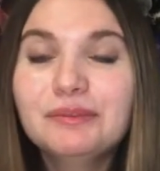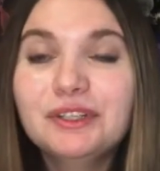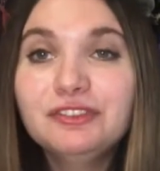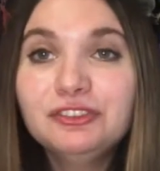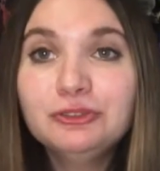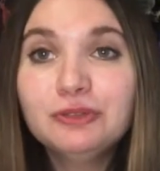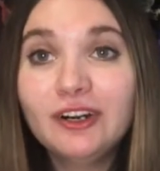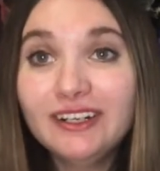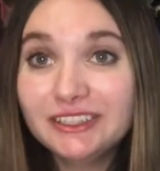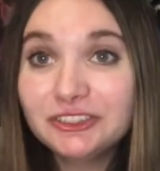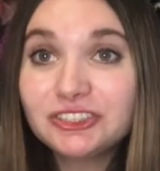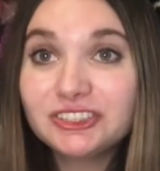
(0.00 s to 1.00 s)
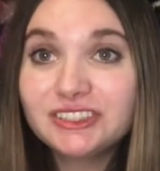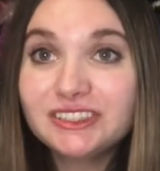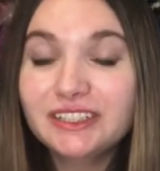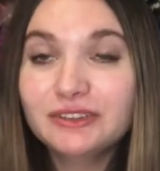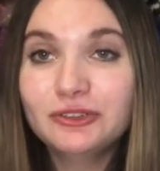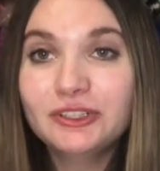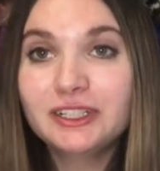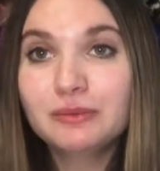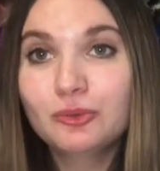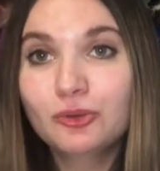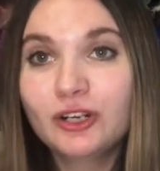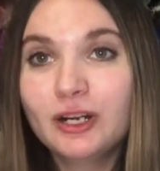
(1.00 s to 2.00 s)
If you are interested in learning more